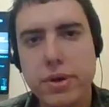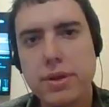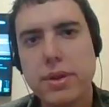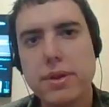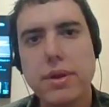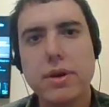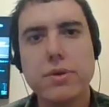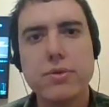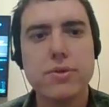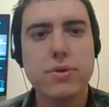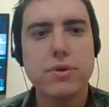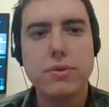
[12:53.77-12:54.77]
right, and
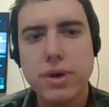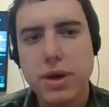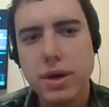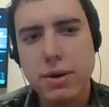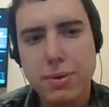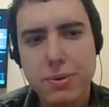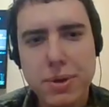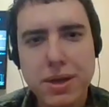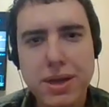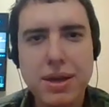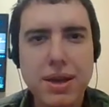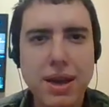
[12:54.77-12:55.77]
also uh,
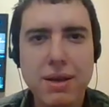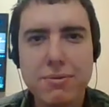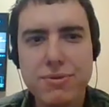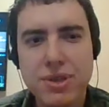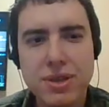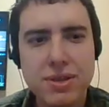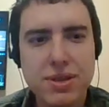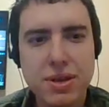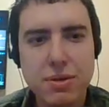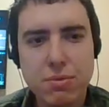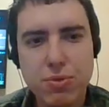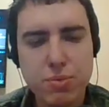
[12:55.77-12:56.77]
we have seen
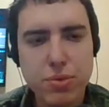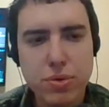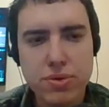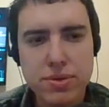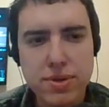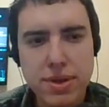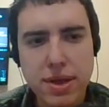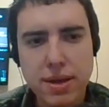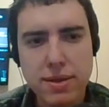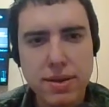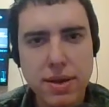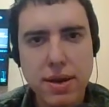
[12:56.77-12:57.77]
some reports
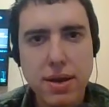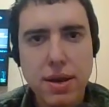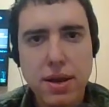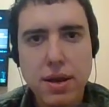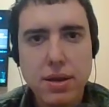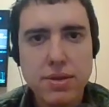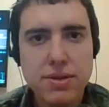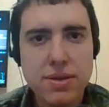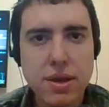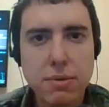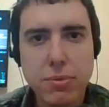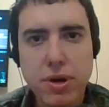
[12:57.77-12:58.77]
that uh,
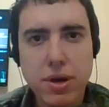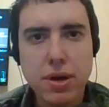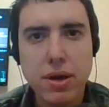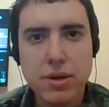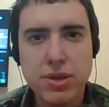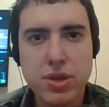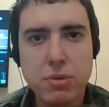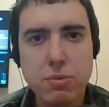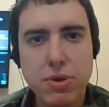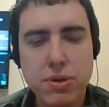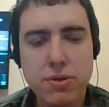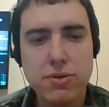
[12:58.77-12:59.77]
some uh,
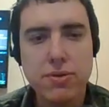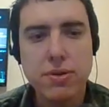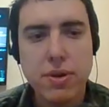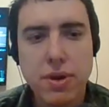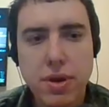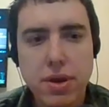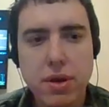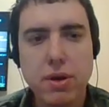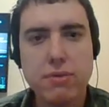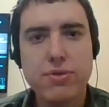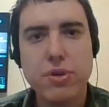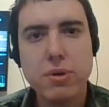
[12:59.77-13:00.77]
shipments
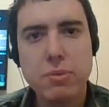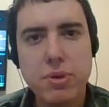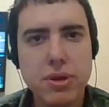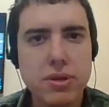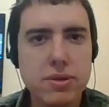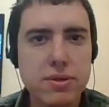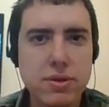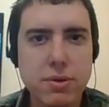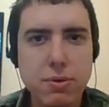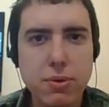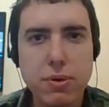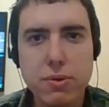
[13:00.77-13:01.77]
of soybeans
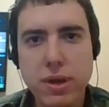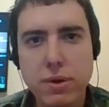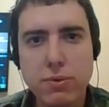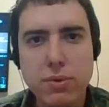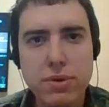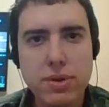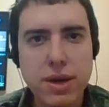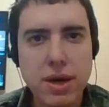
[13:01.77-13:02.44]
will would